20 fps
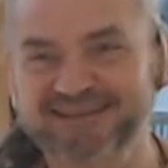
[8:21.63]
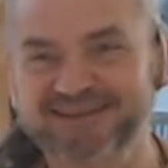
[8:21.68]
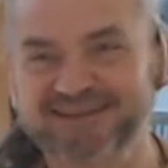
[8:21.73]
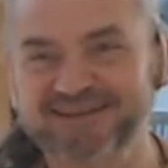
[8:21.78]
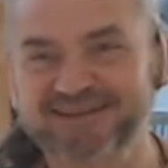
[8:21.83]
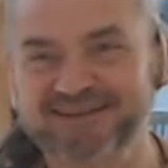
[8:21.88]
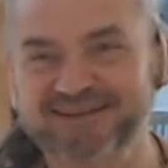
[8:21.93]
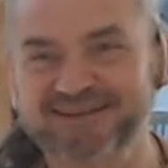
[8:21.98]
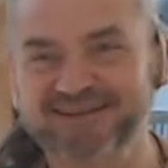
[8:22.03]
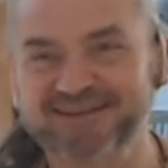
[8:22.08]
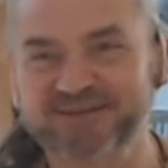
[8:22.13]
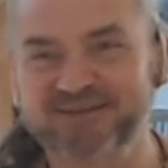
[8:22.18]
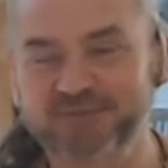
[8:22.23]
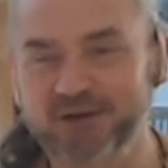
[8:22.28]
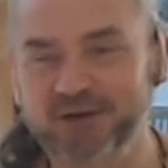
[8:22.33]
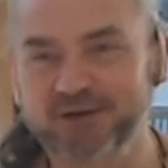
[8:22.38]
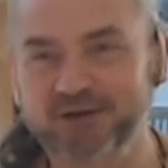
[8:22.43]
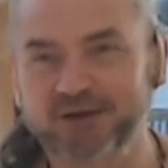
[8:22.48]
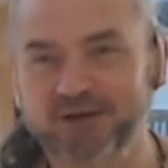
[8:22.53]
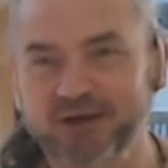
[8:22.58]
And
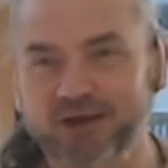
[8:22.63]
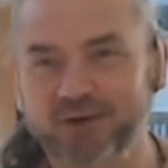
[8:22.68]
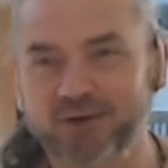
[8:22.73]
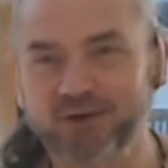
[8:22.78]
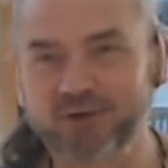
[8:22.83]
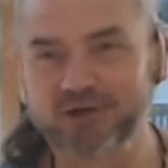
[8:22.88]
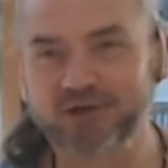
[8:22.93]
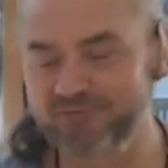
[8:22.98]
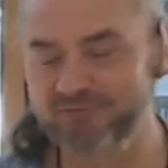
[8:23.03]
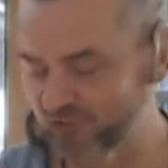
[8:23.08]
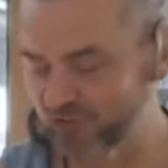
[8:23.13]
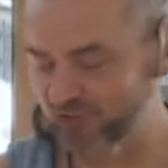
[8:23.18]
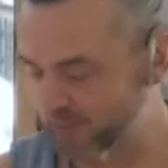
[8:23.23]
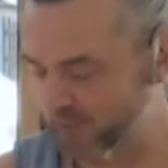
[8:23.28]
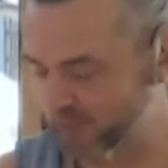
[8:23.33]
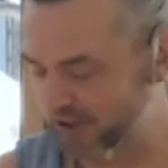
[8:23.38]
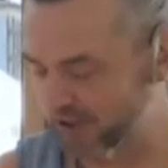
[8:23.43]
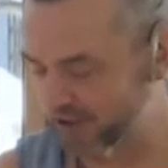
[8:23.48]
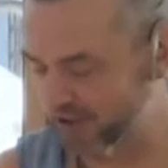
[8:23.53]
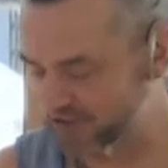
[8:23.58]
I would love
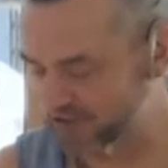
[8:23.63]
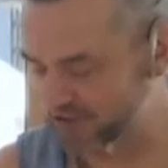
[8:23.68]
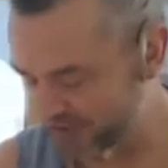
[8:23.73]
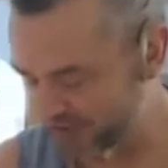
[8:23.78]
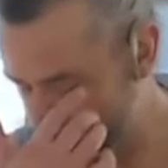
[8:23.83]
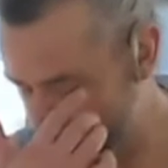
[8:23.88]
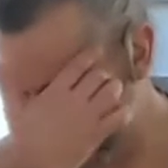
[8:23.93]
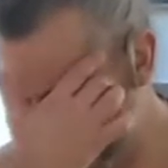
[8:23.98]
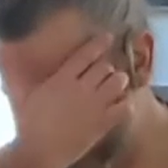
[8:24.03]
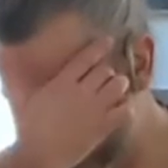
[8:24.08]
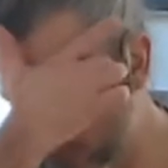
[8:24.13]
to be here to